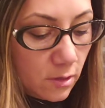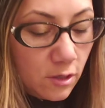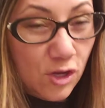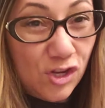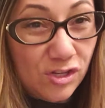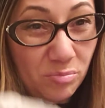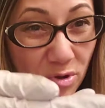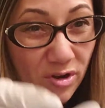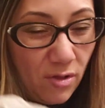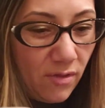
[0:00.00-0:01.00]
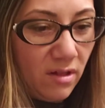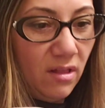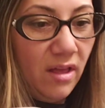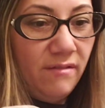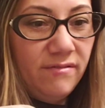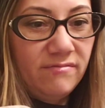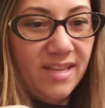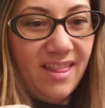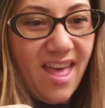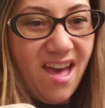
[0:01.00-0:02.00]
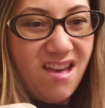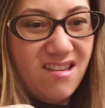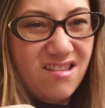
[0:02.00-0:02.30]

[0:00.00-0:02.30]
You can just put it on the glove like that